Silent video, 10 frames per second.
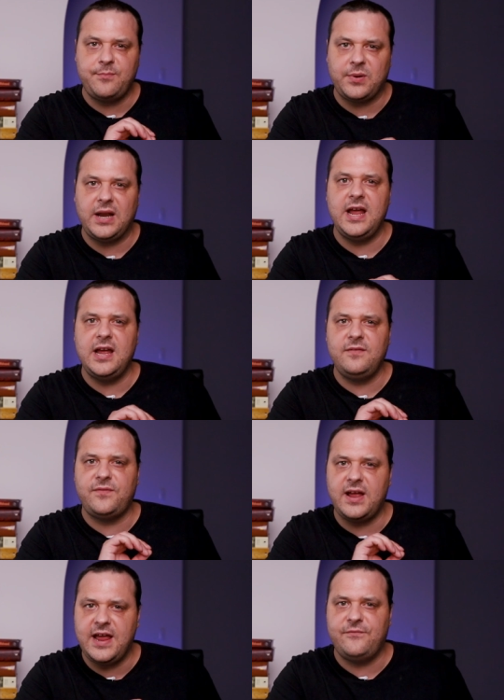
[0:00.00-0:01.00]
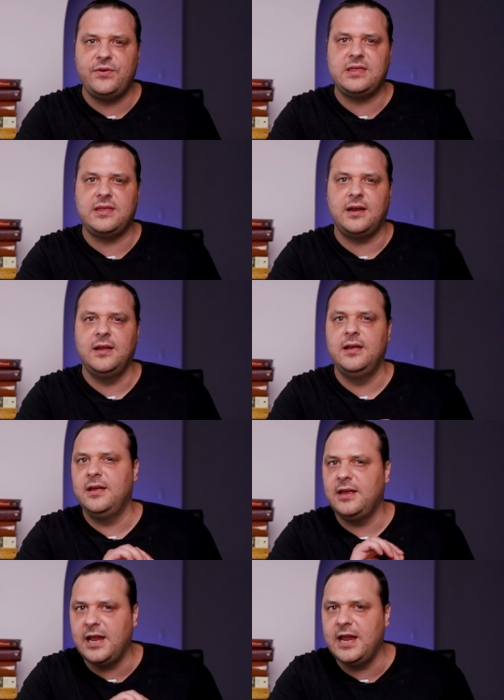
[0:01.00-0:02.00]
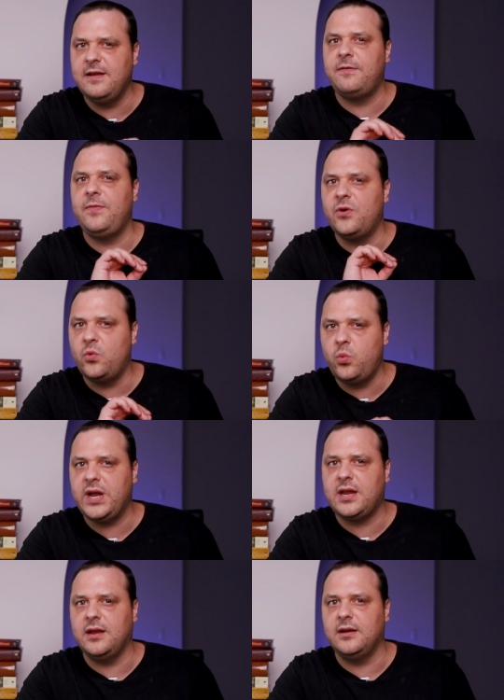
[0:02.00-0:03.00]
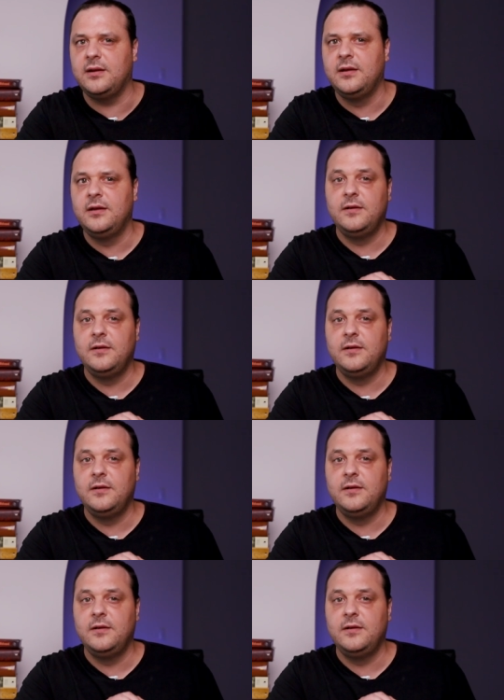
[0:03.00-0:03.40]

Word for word: plan for everything even the wicked,